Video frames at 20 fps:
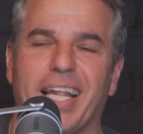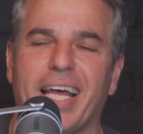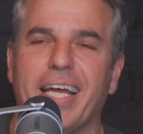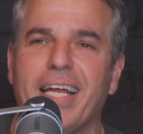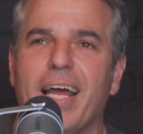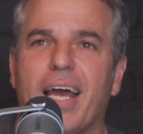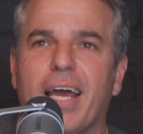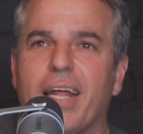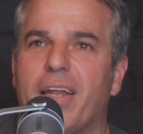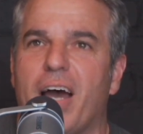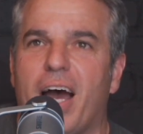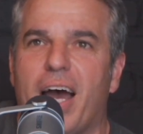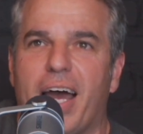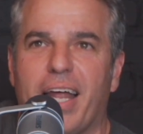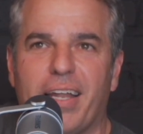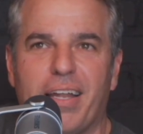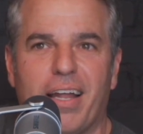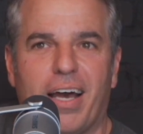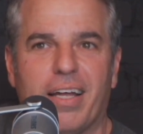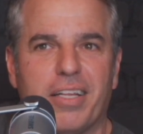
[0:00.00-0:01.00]
Like eh,
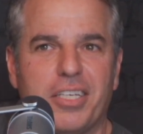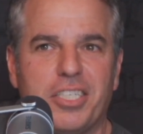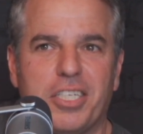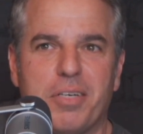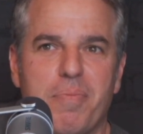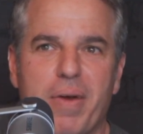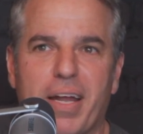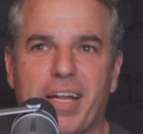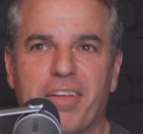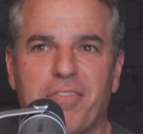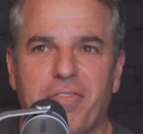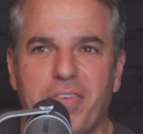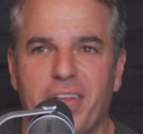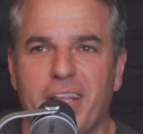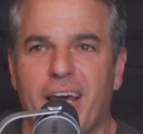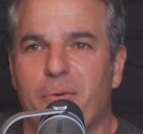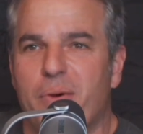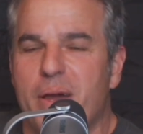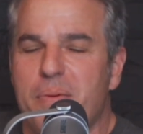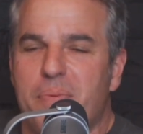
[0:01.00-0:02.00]
not not that she meant us feel
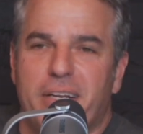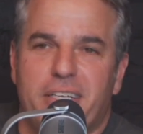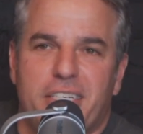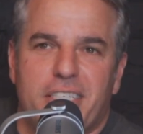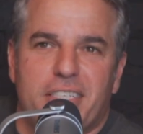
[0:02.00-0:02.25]
that way, but right.